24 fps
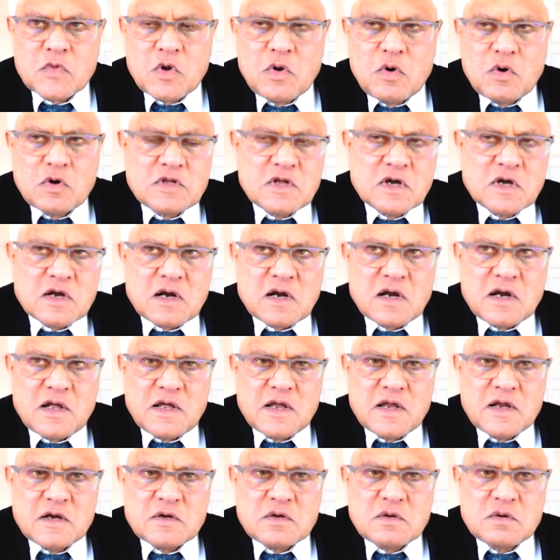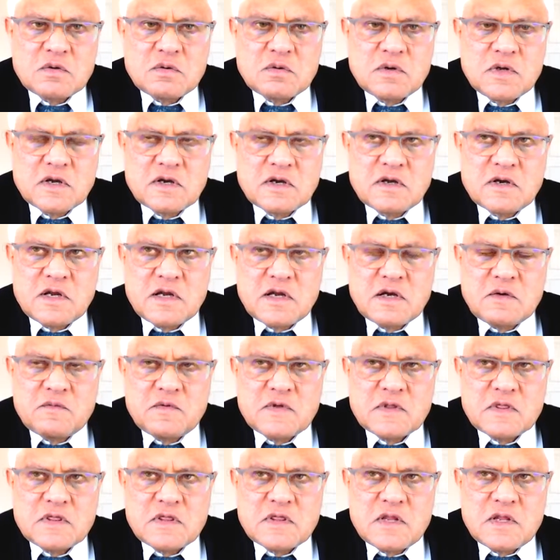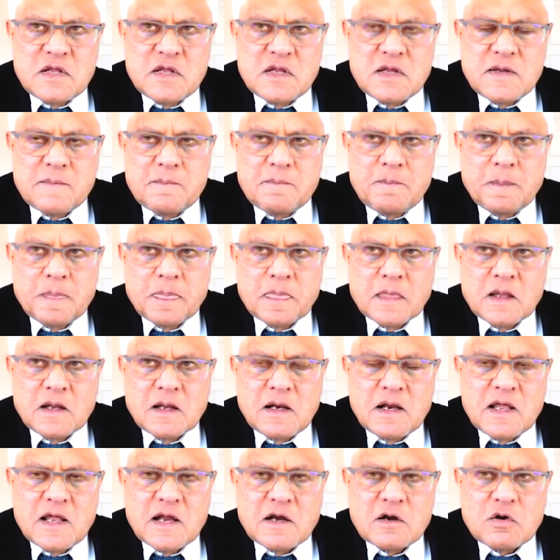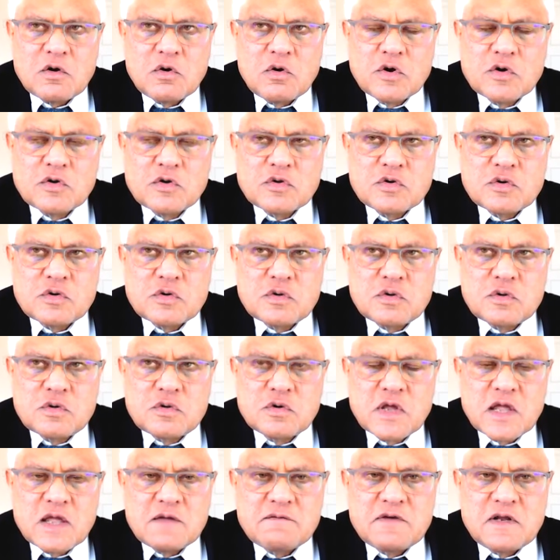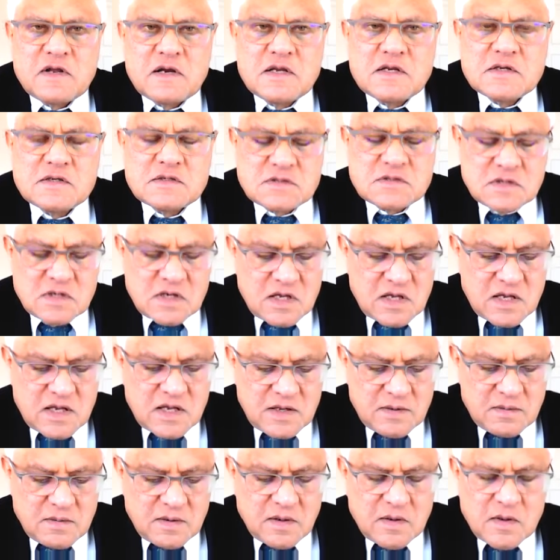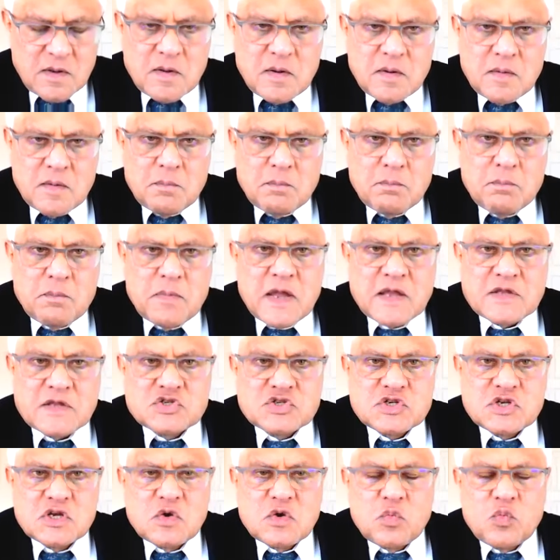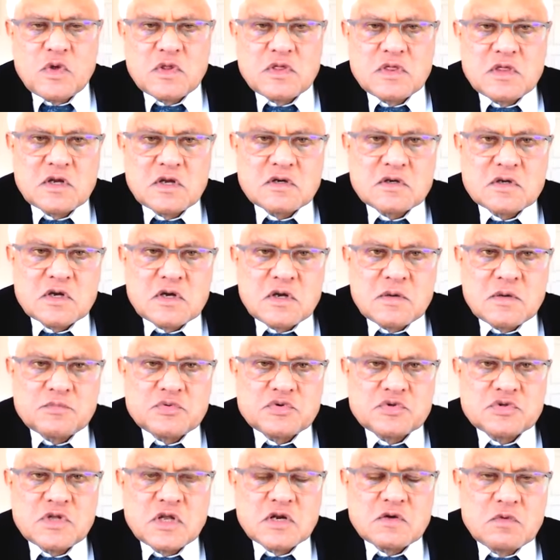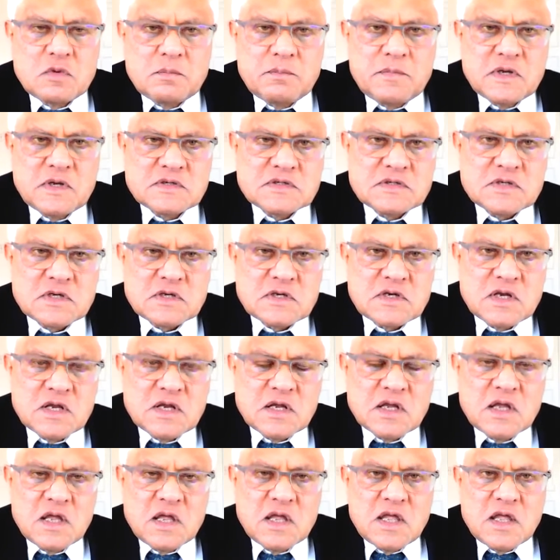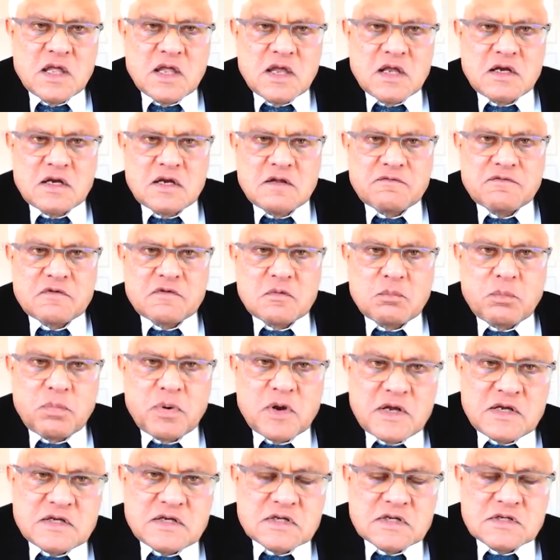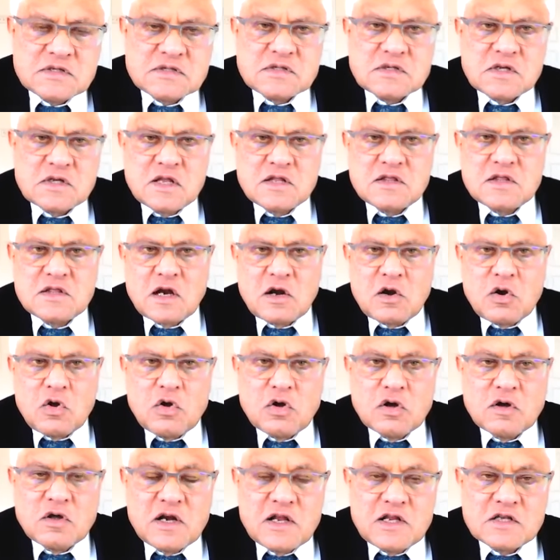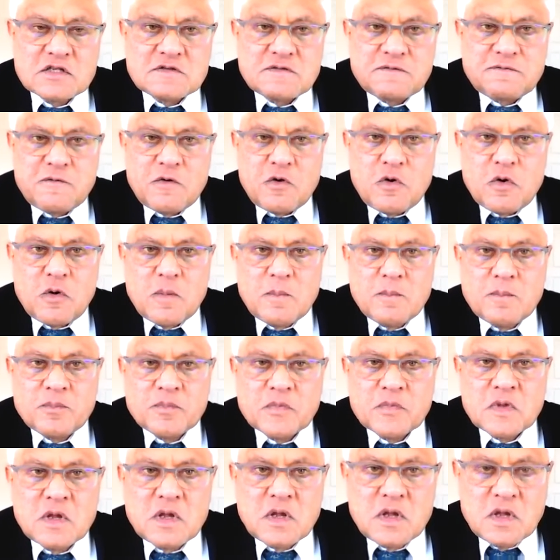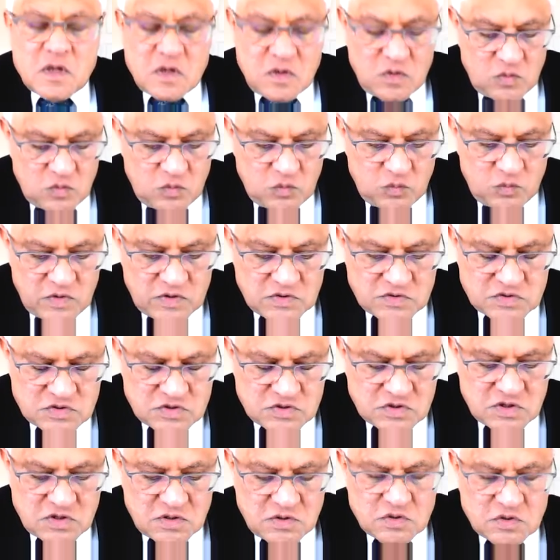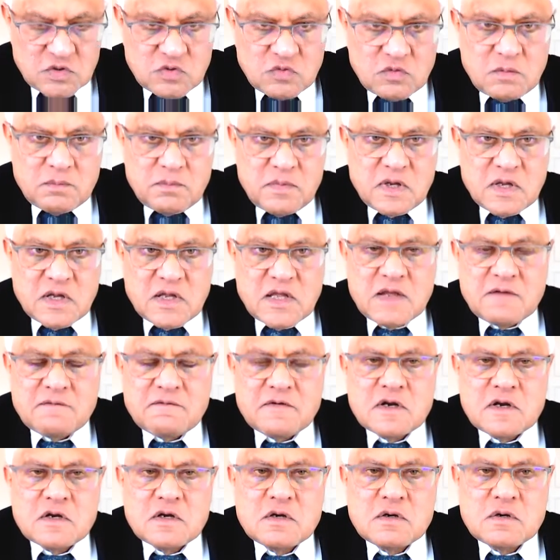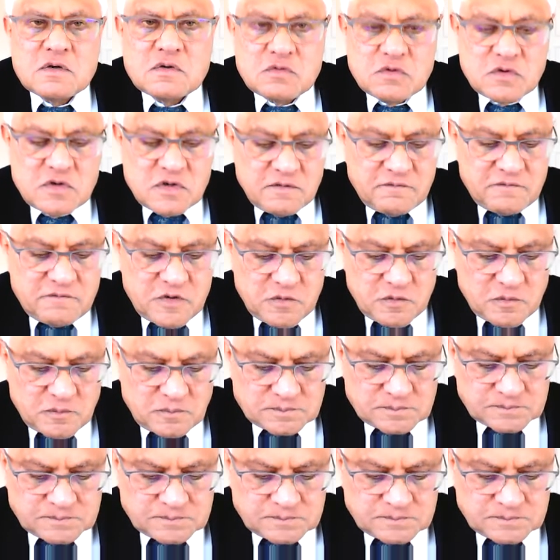or the client who agreed with the landlord to have a lease are matching with the terms that will be sitting in different places in the long lease form, which you will be given to review.